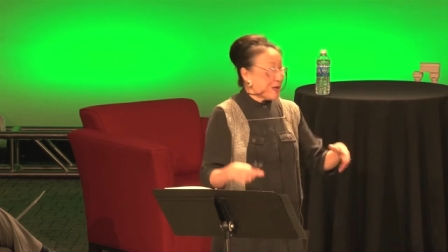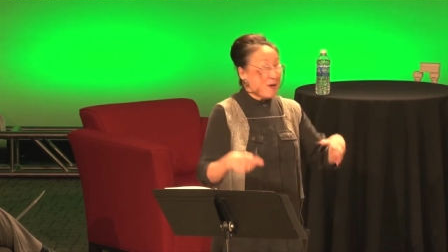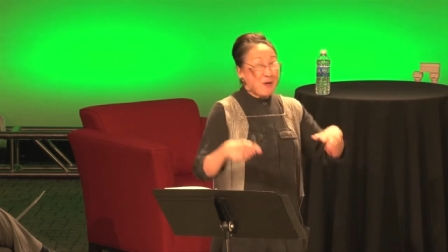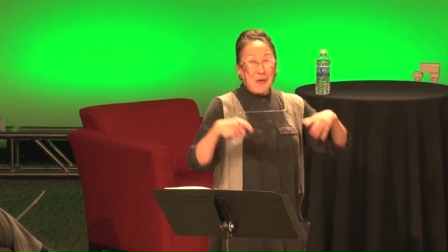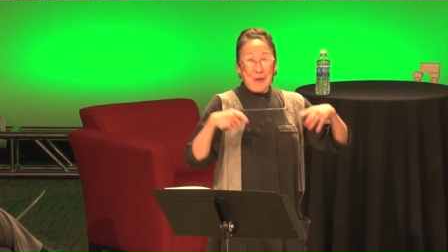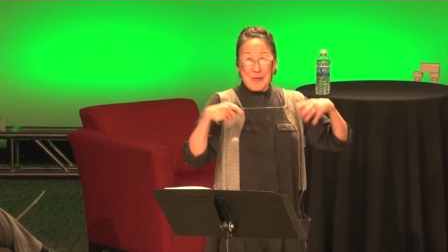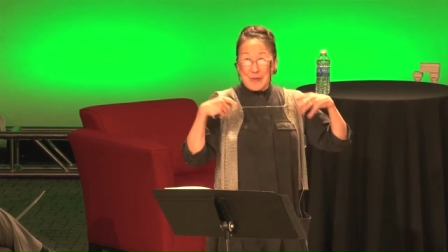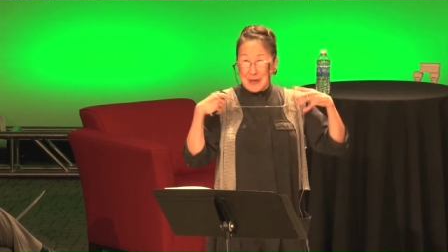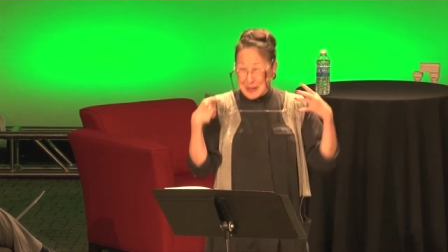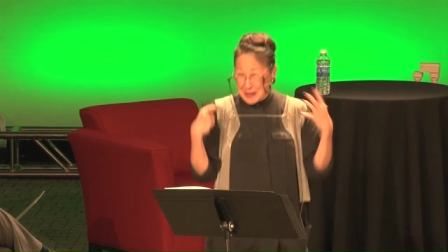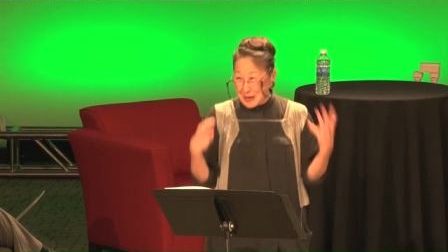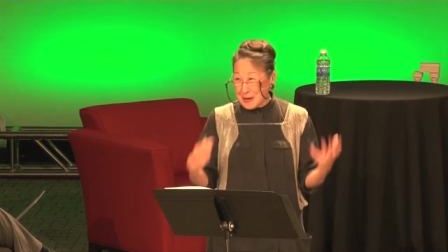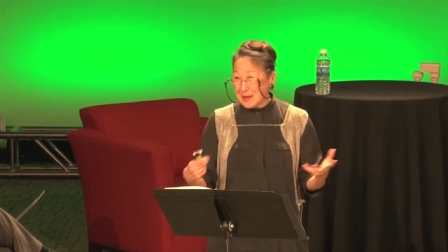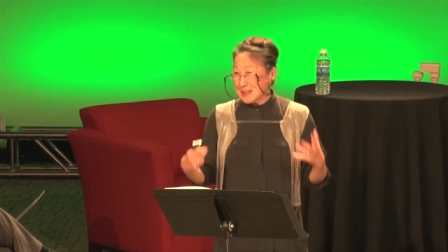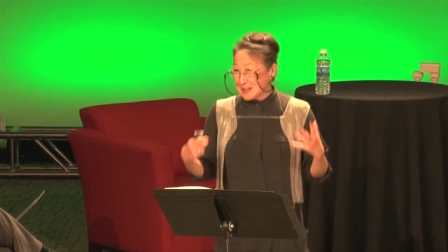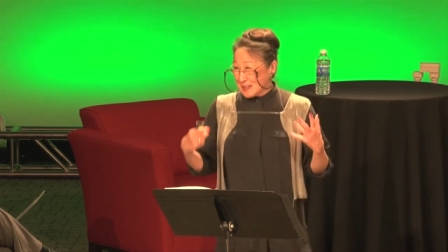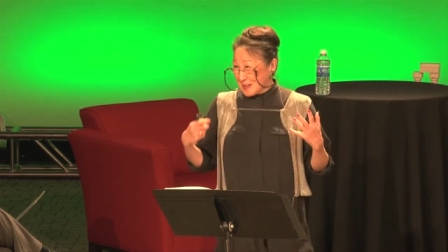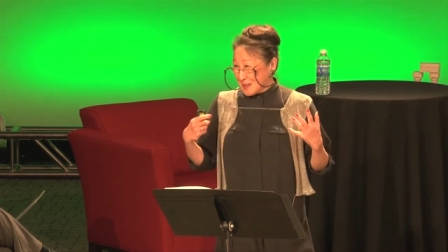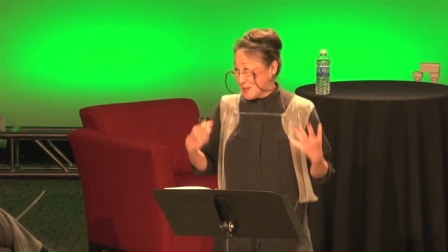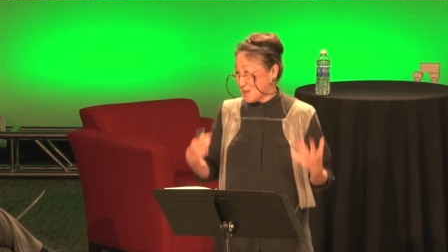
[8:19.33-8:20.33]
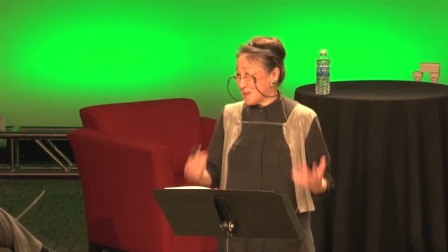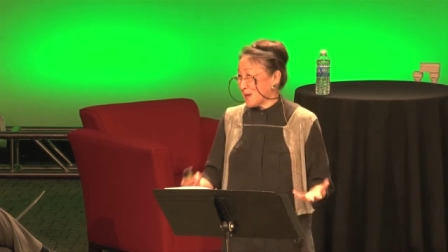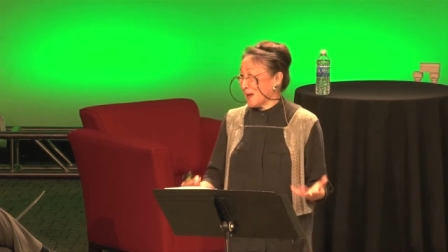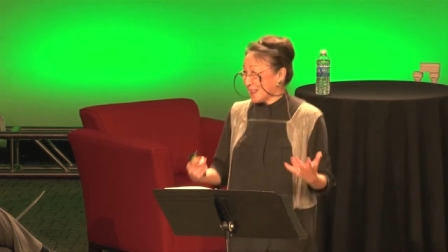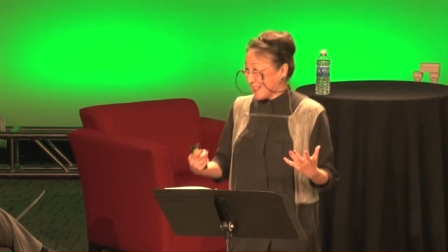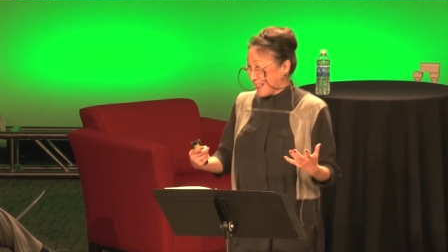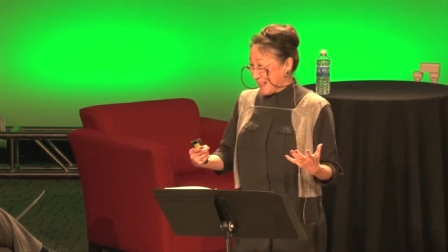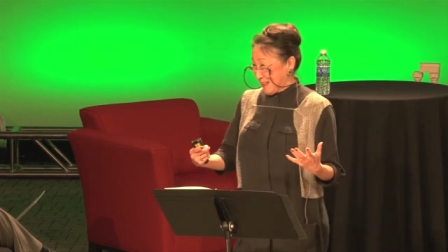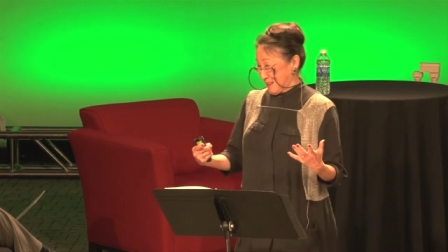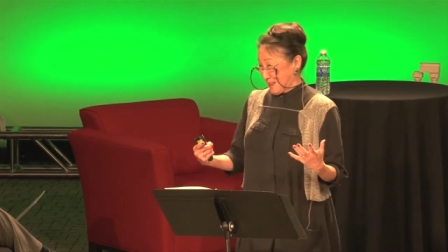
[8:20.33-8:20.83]
We're going to the White
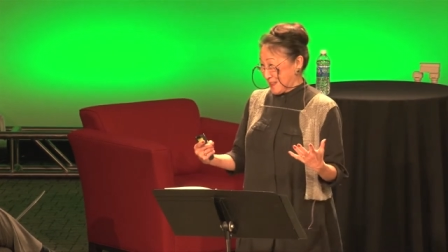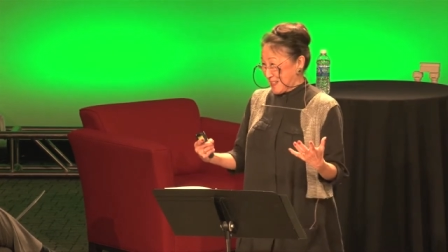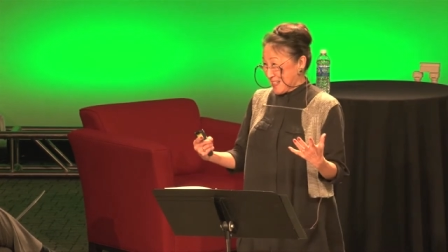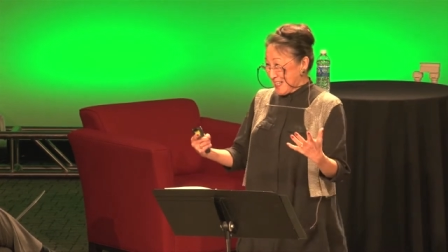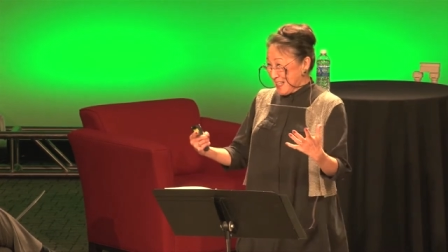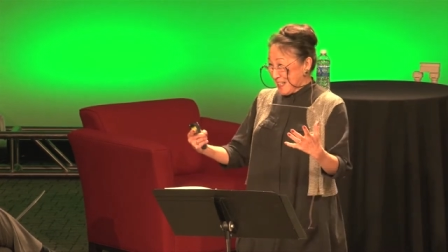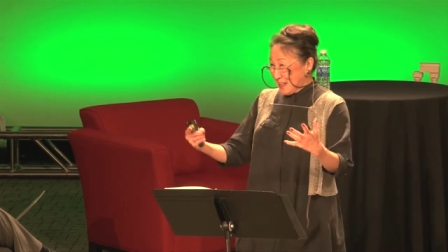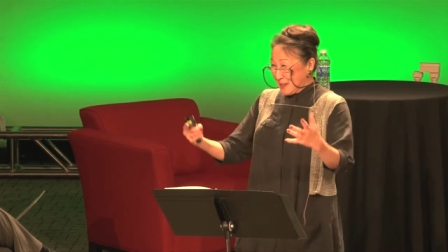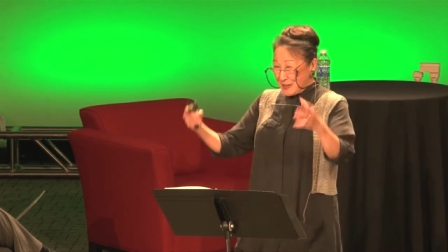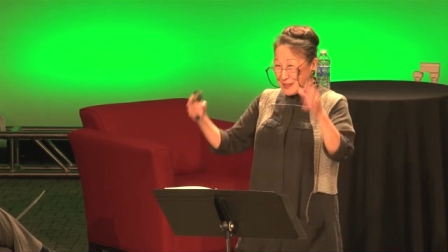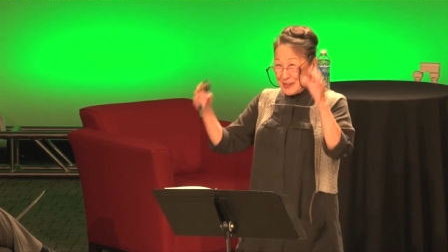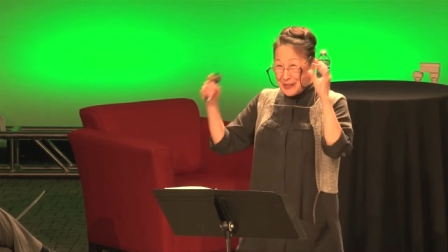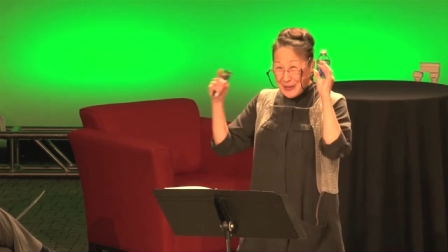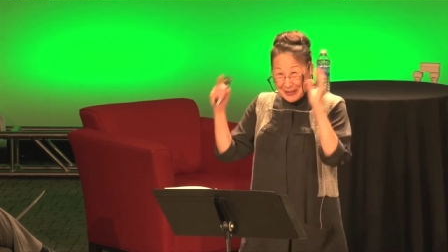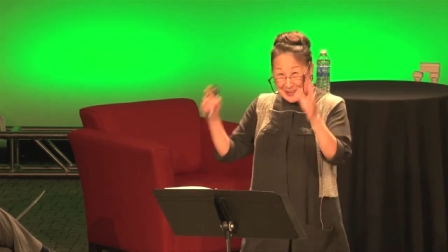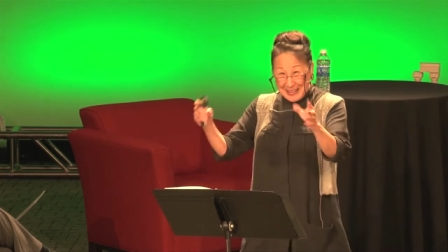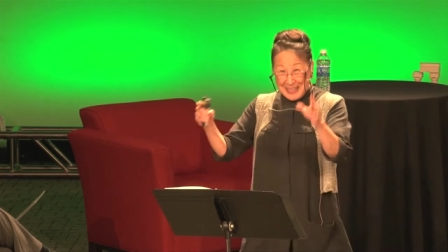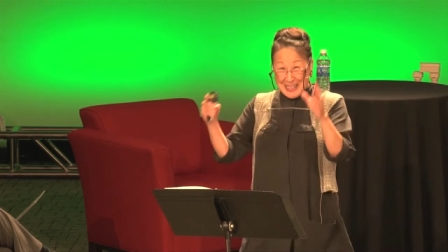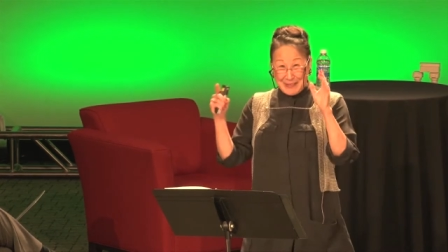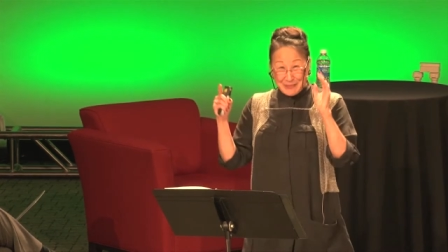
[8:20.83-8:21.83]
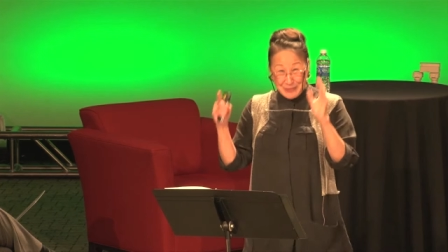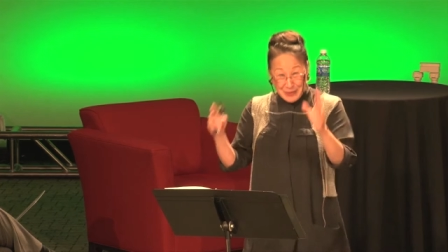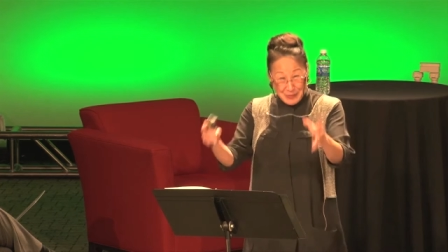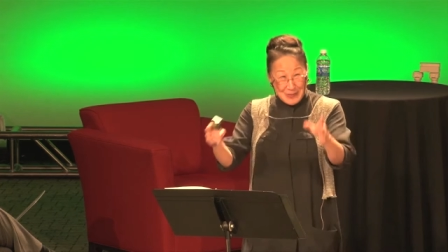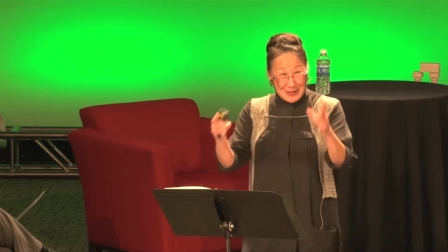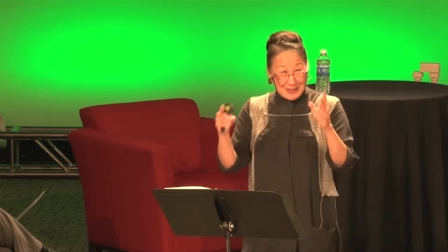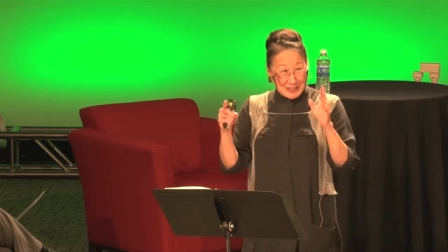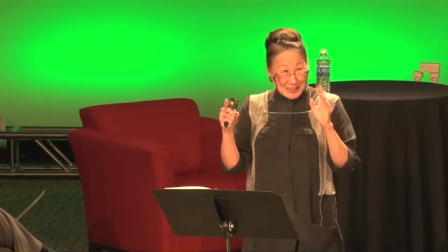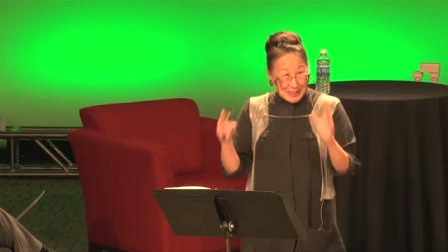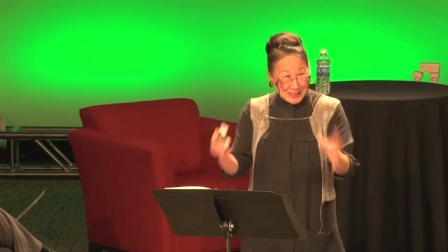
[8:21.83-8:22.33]
House. You're going to have to wear
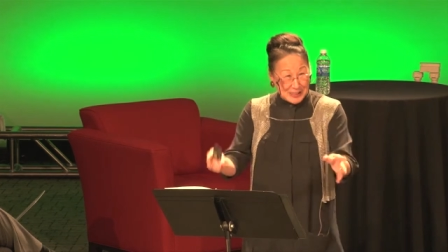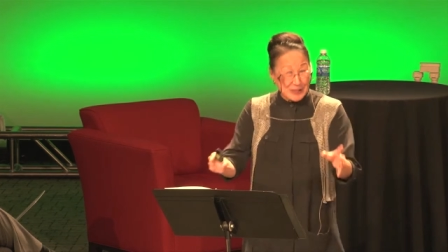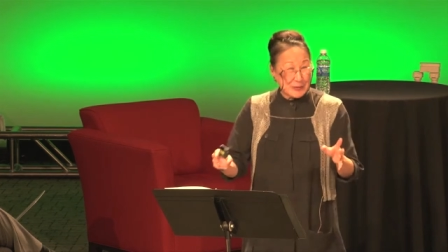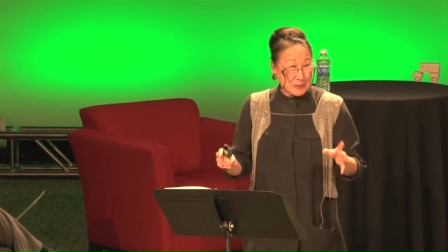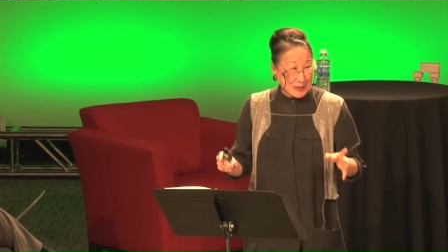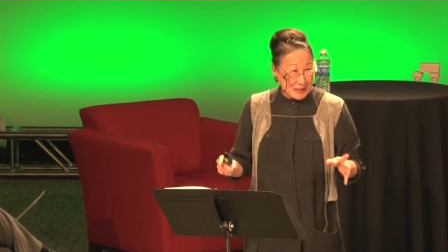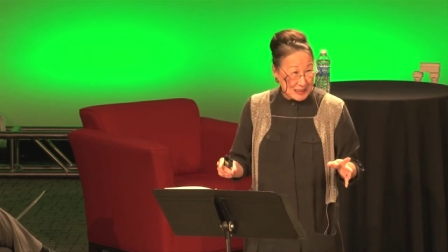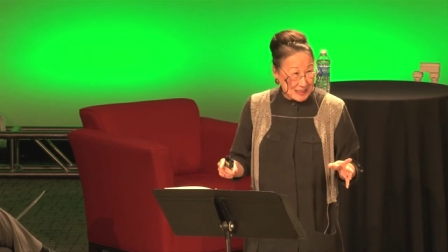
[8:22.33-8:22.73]
a suit.